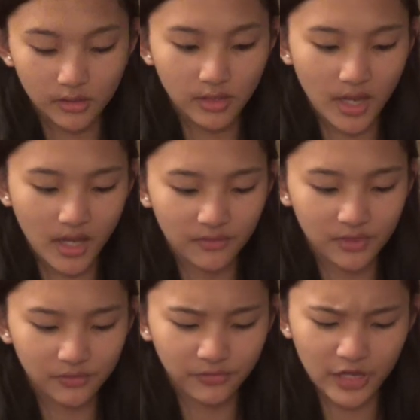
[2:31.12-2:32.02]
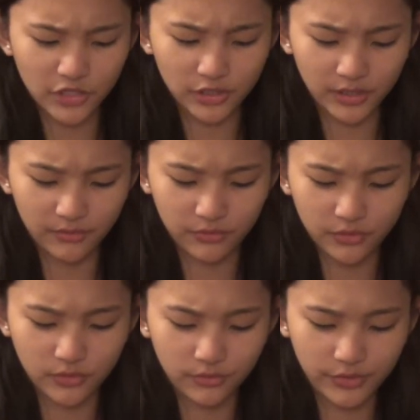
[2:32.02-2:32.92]
So yeah, I have this flashlight for
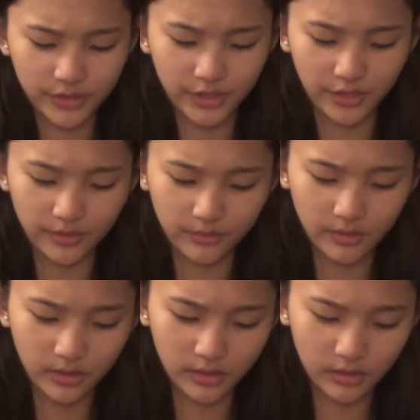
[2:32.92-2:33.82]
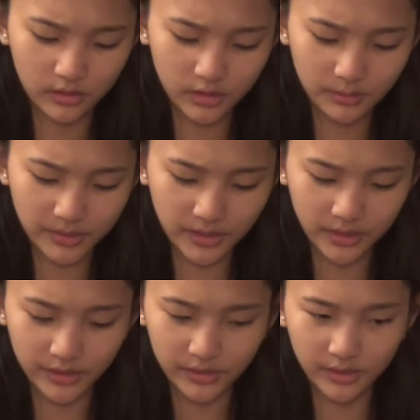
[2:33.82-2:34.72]
no reason. I think it's
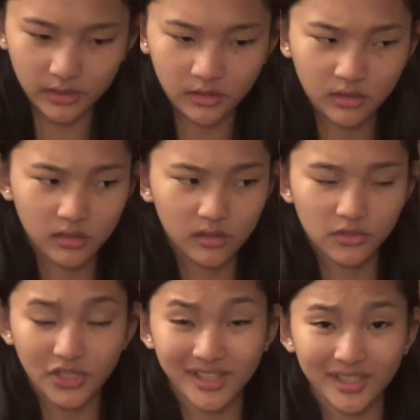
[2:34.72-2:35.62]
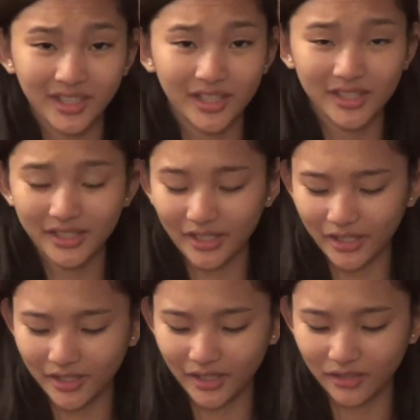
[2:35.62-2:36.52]
because, just in case that
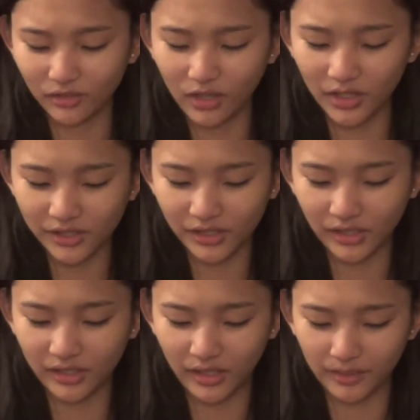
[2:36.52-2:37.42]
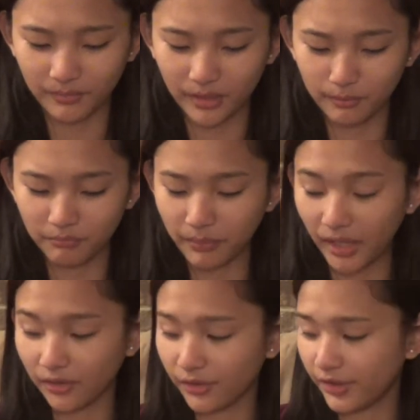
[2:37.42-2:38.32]
I get lost and I, my
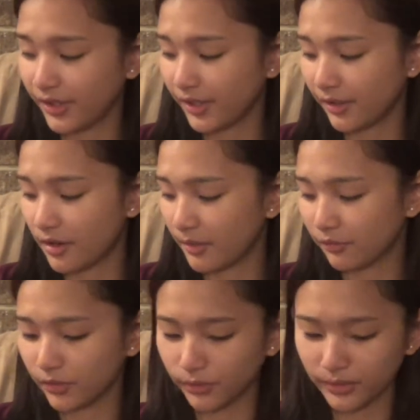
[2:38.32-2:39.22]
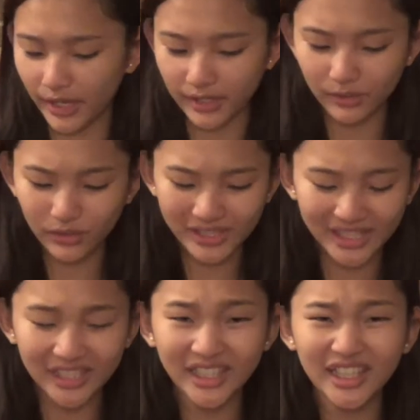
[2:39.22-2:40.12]
battery on my phone died. It was
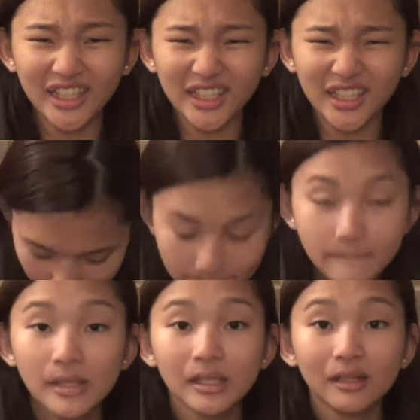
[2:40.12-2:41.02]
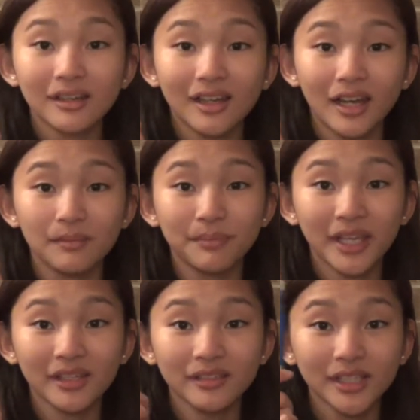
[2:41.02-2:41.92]
sticky. I have
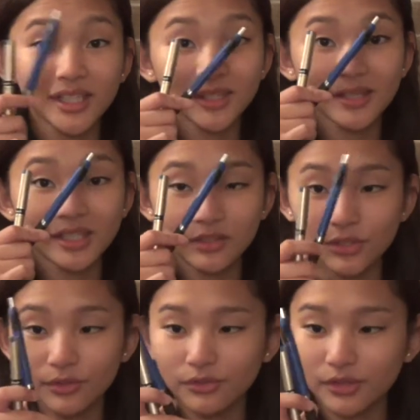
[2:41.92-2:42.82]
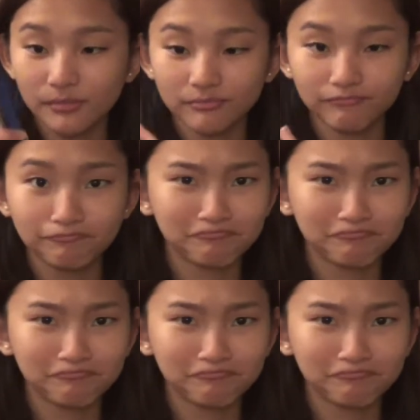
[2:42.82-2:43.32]
pens, two of them.